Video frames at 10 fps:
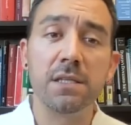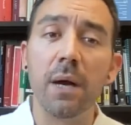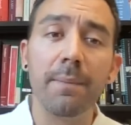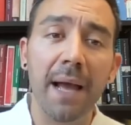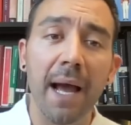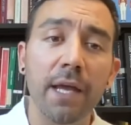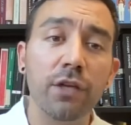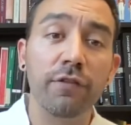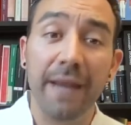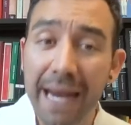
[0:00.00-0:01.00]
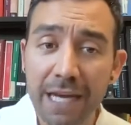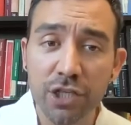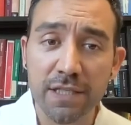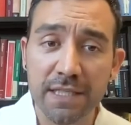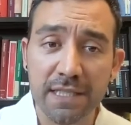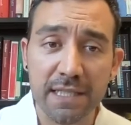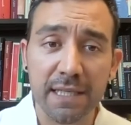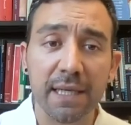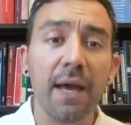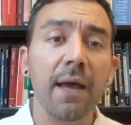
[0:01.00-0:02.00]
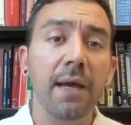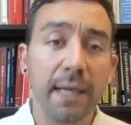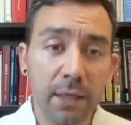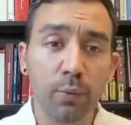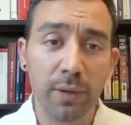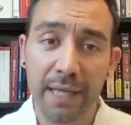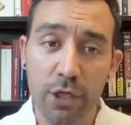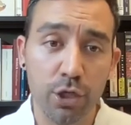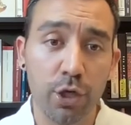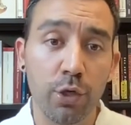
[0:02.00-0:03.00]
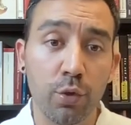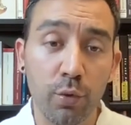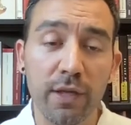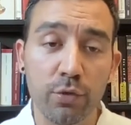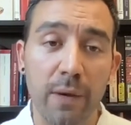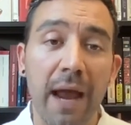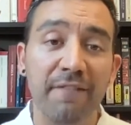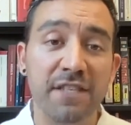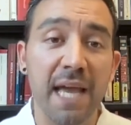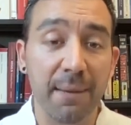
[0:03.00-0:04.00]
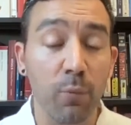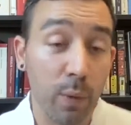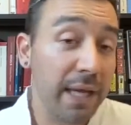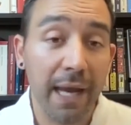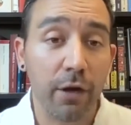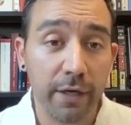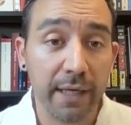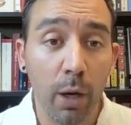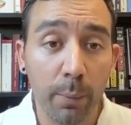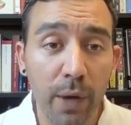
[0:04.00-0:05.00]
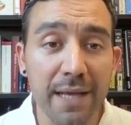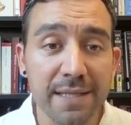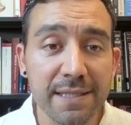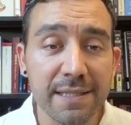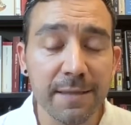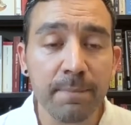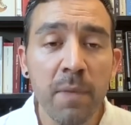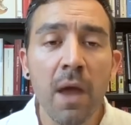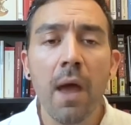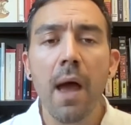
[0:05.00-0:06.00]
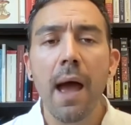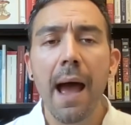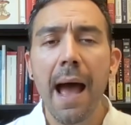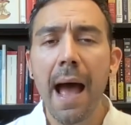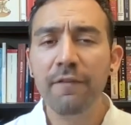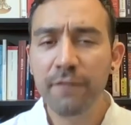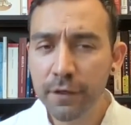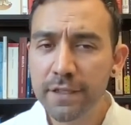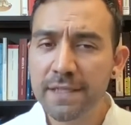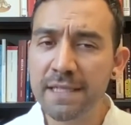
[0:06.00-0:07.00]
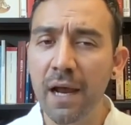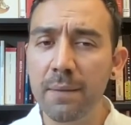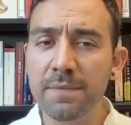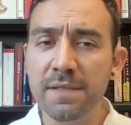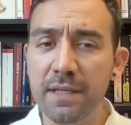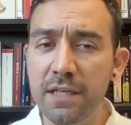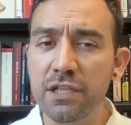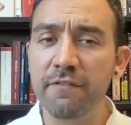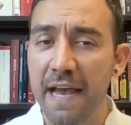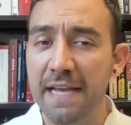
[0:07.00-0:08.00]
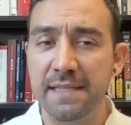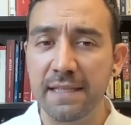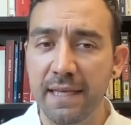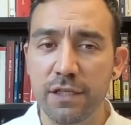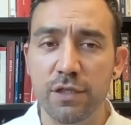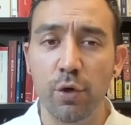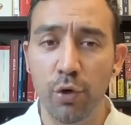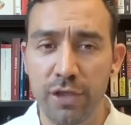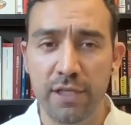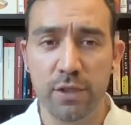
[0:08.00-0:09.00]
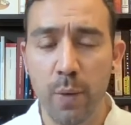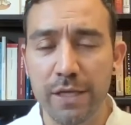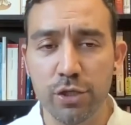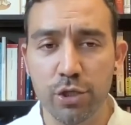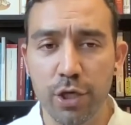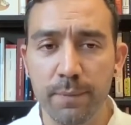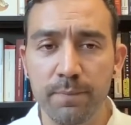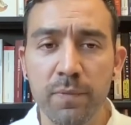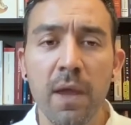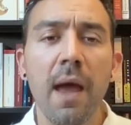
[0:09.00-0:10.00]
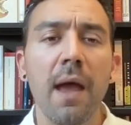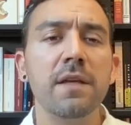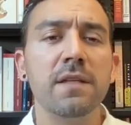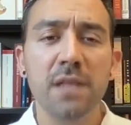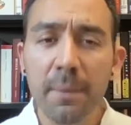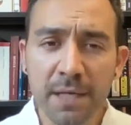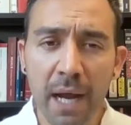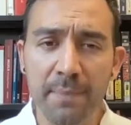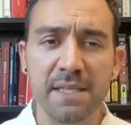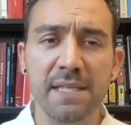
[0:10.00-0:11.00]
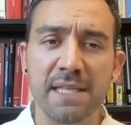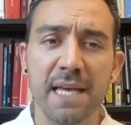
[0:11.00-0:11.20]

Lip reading: some kind of agency in relation to the drives that we carry in our breast? At various times, Nietzsche vacillates on this question. Sometimes he